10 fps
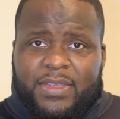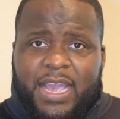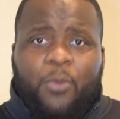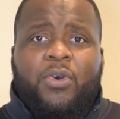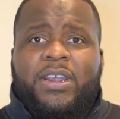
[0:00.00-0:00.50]

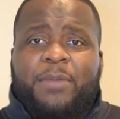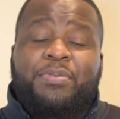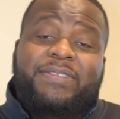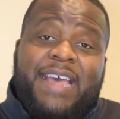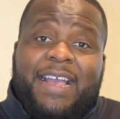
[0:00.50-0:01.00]
I wanted to
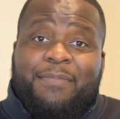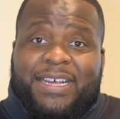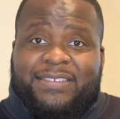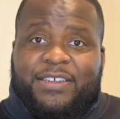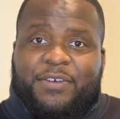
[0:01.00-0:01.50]
protect
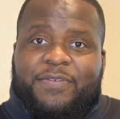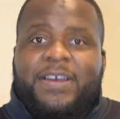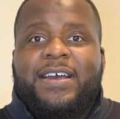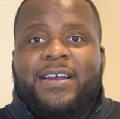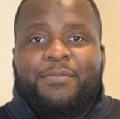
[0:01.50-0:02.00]
myself,
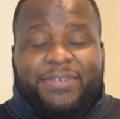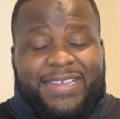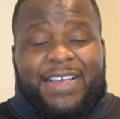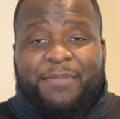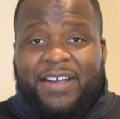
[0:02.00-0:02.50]

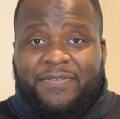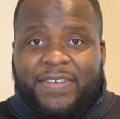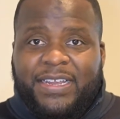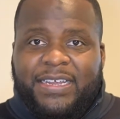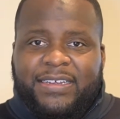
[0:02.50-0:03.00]
protect my
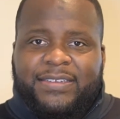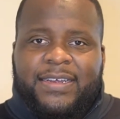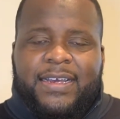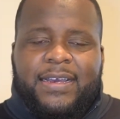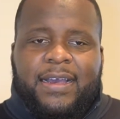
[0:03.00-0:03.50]
feelings,
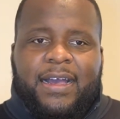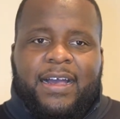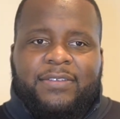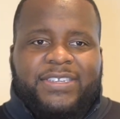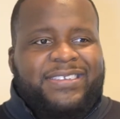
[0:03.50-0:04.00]

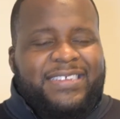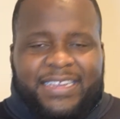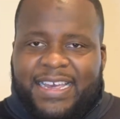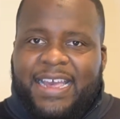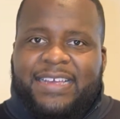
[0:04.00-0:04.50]
just in
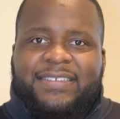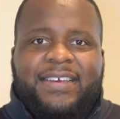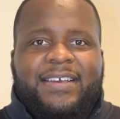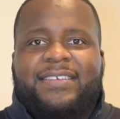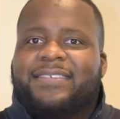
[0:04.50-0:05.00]
case
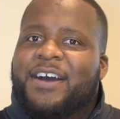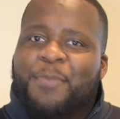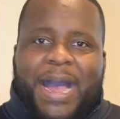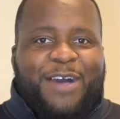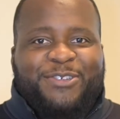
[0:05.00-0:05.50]

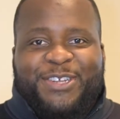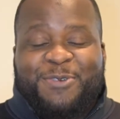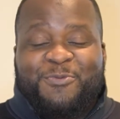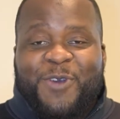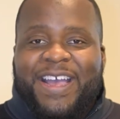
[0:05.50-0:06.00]
somehow,
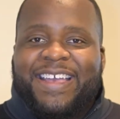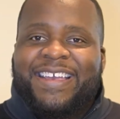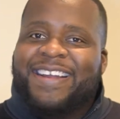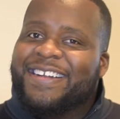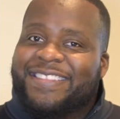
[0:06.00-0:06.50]
some
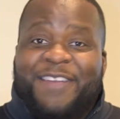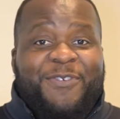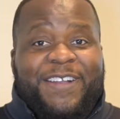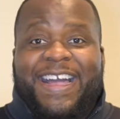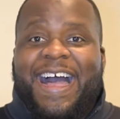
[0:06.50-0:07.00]
way, they
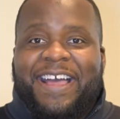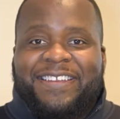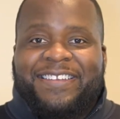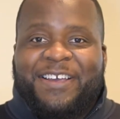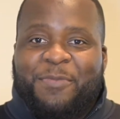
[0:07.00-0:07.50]
forgot
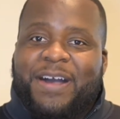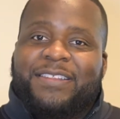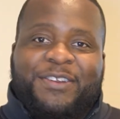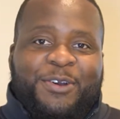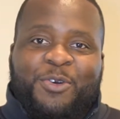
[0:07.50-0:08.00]
about
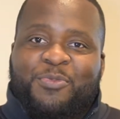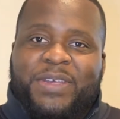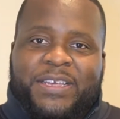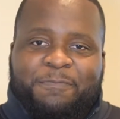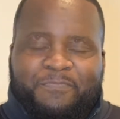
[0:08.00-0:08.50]
little old
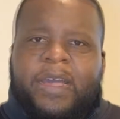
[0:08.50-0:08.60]
me.